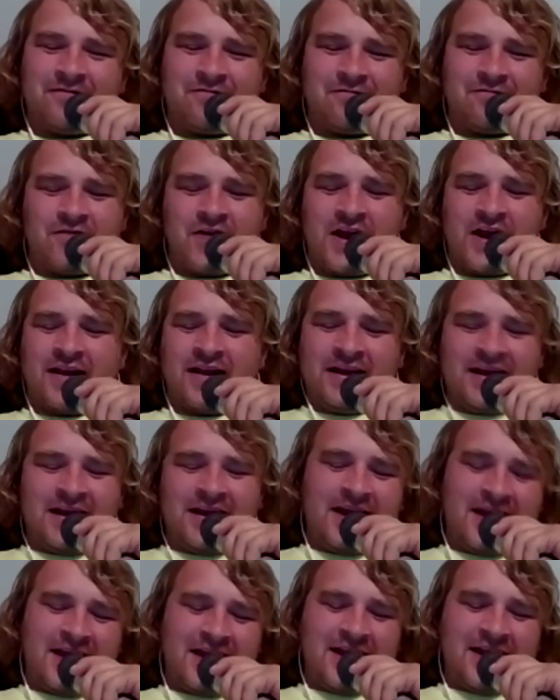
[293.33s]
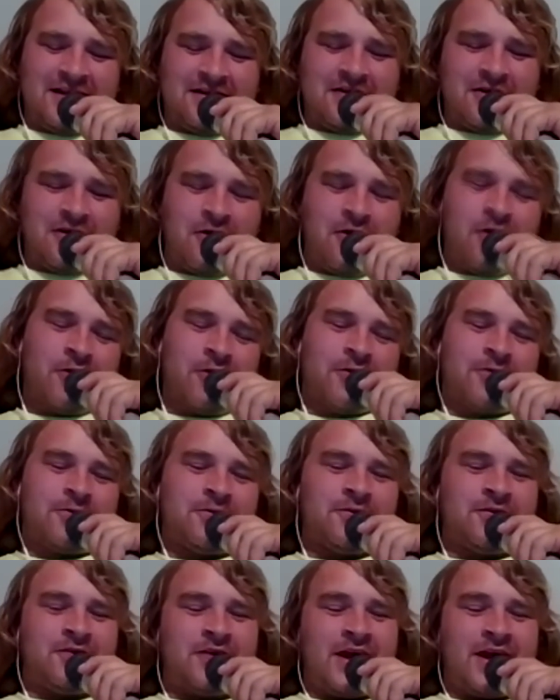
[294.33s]
Friday night all
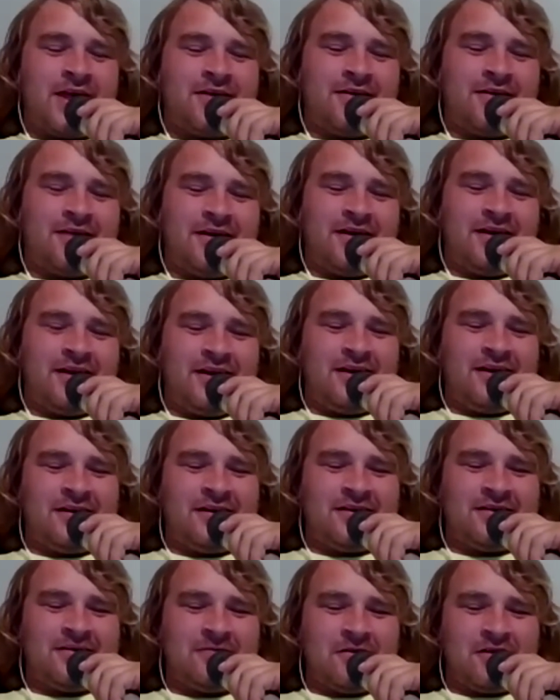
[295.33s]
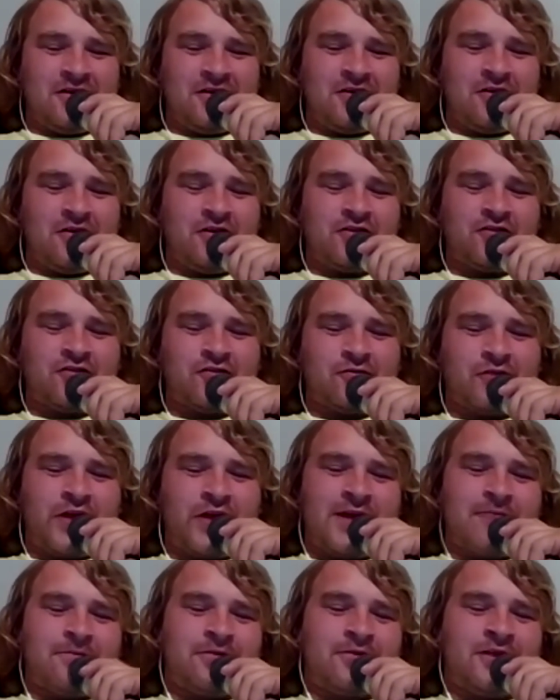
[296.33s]
through Saturday, and a
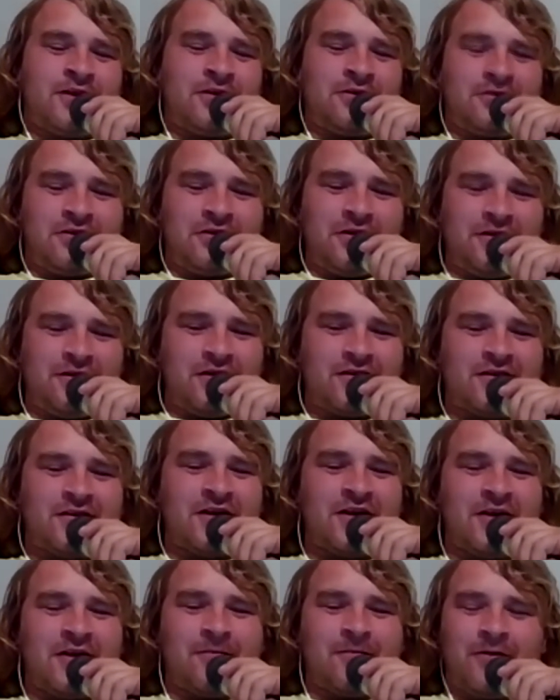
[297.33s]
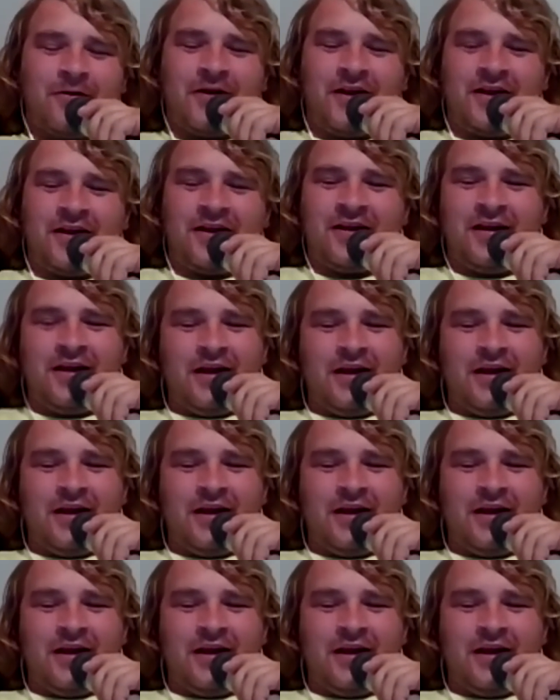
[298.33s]
slight potential of it Sunday morning,